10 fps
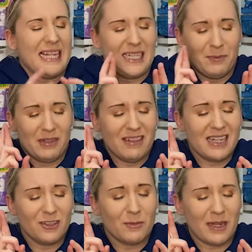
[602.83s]
get a Spirit
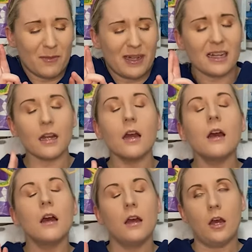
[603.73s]
Elsa backpack.
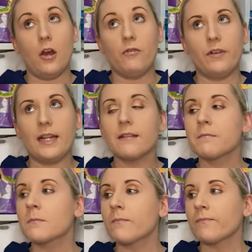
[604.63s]
Hopefully.
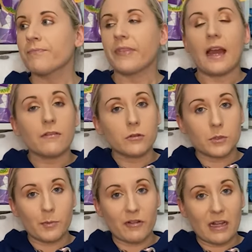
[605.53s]
I have some
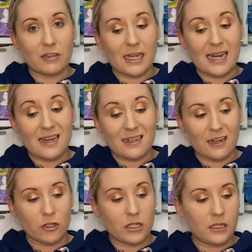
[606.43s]
Spirit Elsa ears
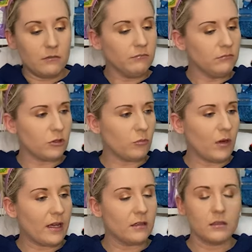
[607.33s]
actually,
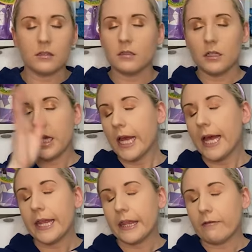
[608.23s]
somewhere.
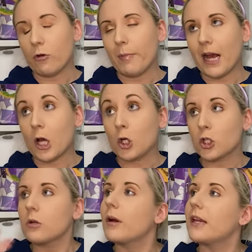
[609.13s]
They're all
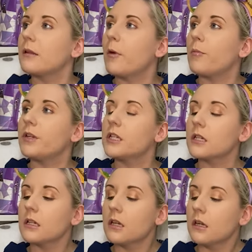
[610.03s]
packaged away at the moment.
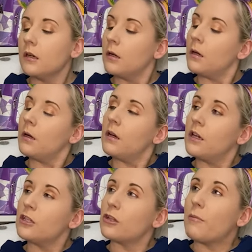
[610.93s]

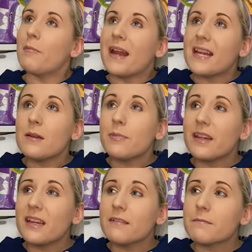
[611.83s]
So
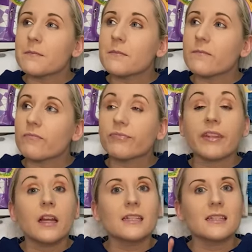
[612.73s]
maybe
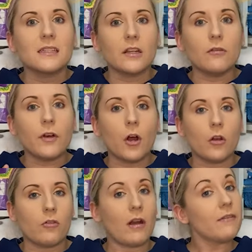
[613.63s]
silver
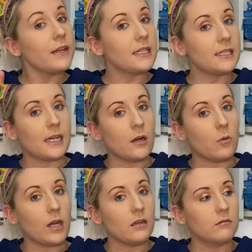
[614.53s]
holographic
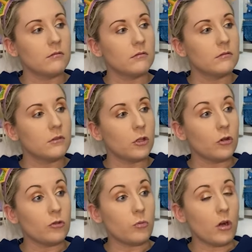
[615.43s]
sequin
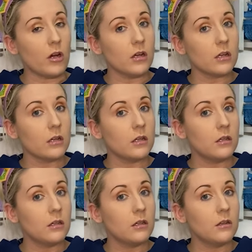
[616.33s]
could work
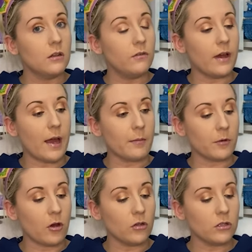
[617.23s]
for
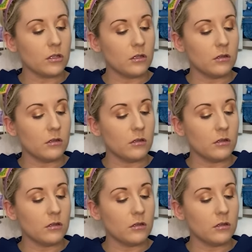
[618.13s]
Epcot